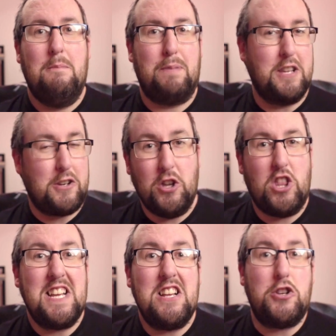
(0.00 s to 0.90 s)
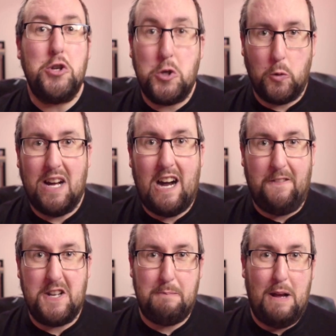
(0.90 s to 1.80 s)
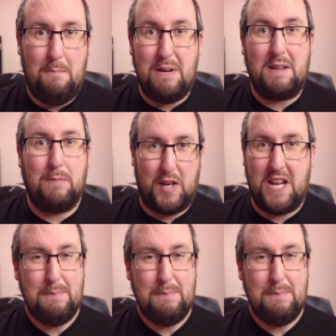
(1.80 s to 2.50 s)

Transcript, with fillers: But the good thing is you don't have to spend big money,